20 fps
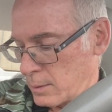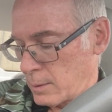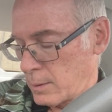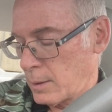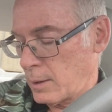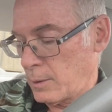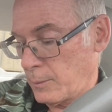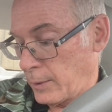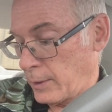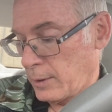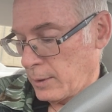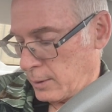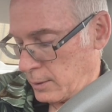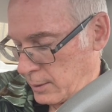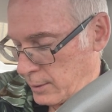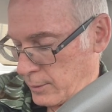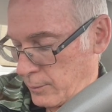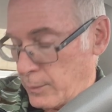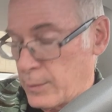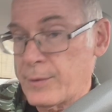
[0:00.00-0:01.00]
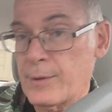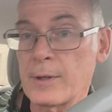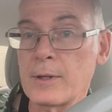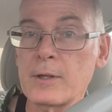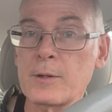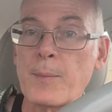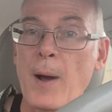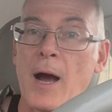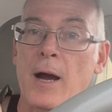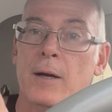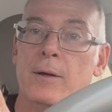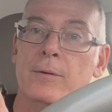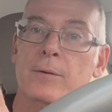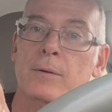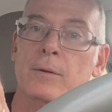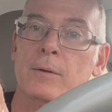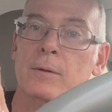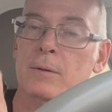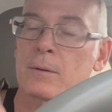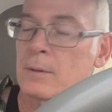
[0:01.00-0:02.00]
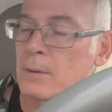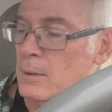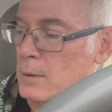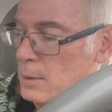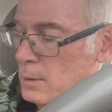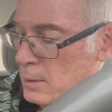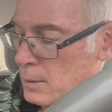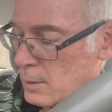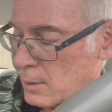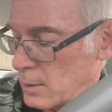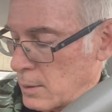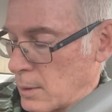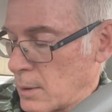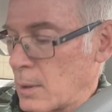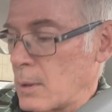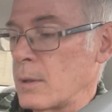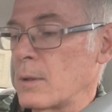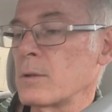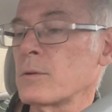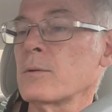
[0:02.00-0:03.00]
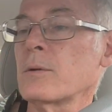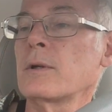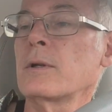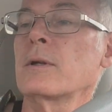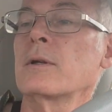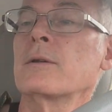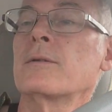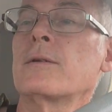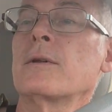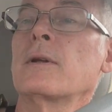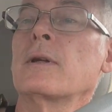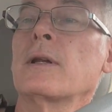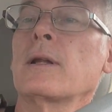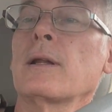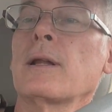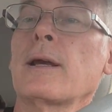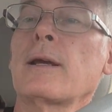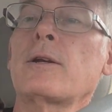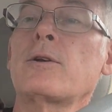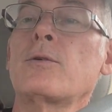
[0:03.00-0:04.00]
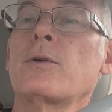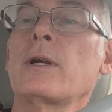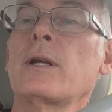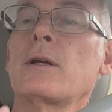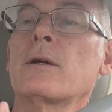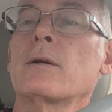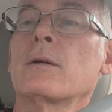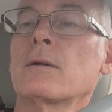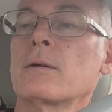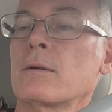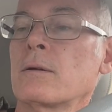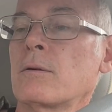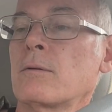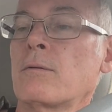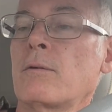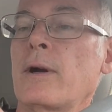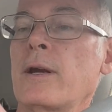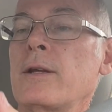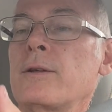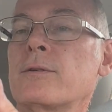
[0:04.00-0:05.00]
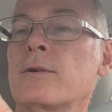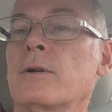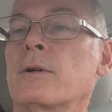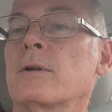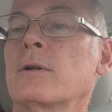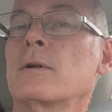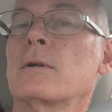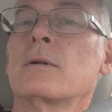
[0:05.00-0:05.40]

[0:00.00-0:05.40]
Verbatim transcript: anyway, it was in this box. And here's what it, it's an electric razor,